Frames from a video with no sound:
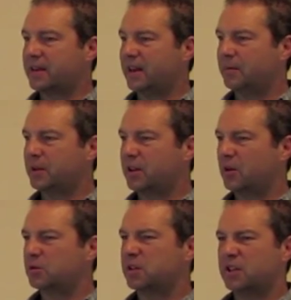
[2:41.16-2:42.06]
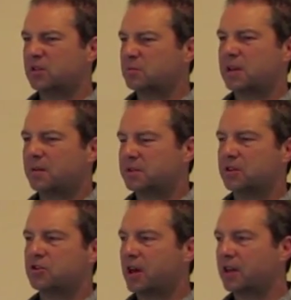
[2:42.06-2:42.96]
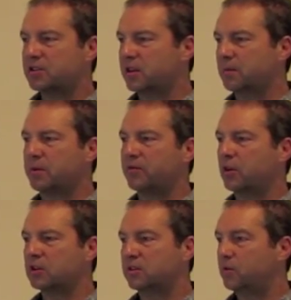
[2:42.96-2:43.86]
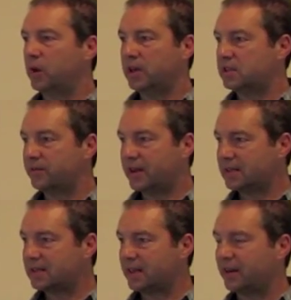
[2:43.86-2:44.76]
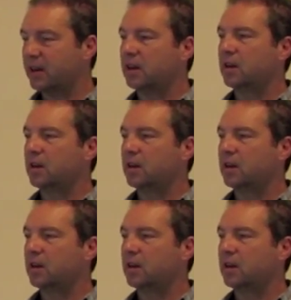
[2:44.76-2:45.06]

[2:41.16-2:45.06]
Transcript: dealing with those, and sometimes in challenging, provocative ways if necessary.